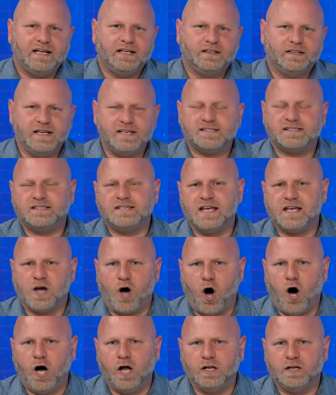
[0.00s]
listing
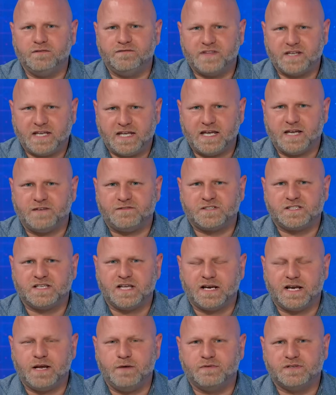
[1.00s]
all of the gifts
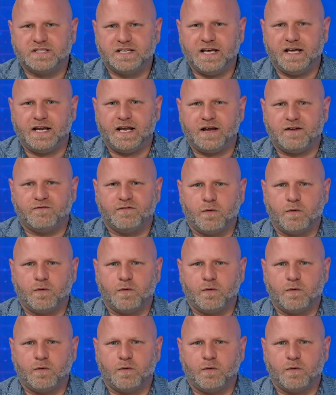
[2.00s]
that he was getting